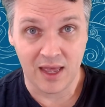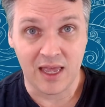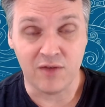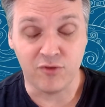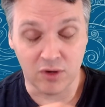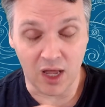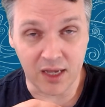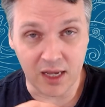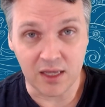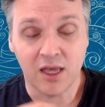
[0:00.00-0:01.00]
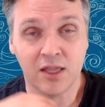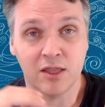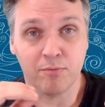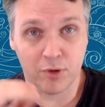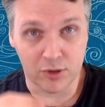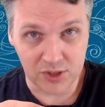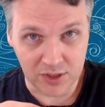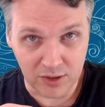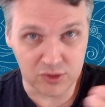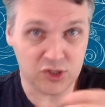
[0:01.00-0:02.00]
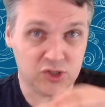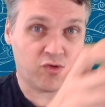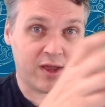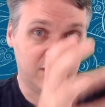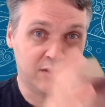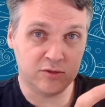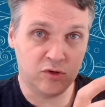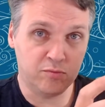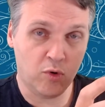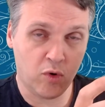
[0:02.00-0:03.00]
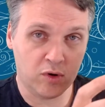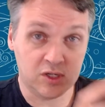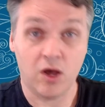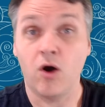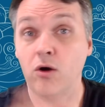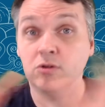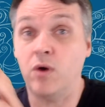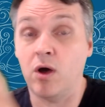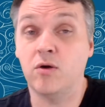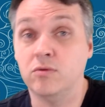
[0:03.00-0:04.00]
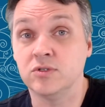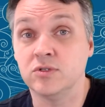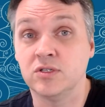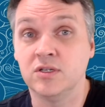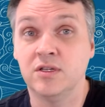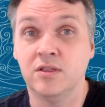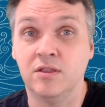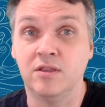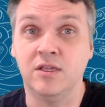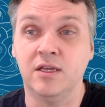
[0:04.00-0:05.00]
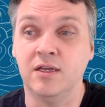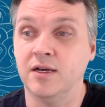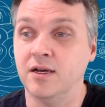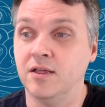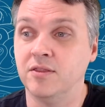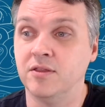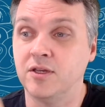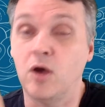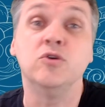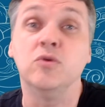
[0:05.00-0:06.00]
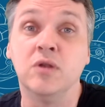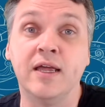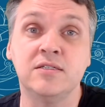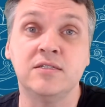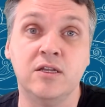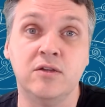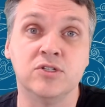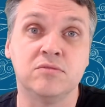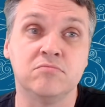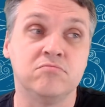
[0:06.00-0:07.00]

if you're lucky, the person who's just created these new boards also owns the go-to links, and you just